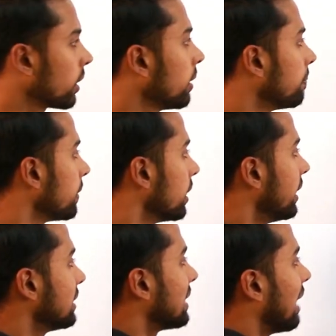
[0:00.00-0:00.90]
Okay,
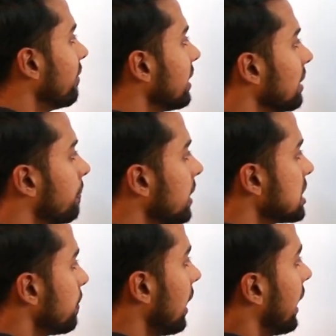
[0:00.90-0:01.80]
it is having the
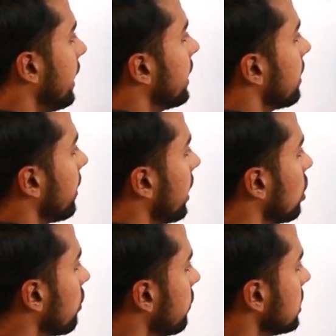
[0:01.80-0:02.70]
principal
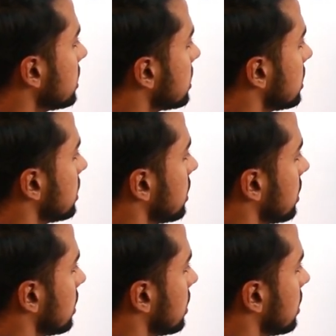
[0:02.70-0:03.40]
head office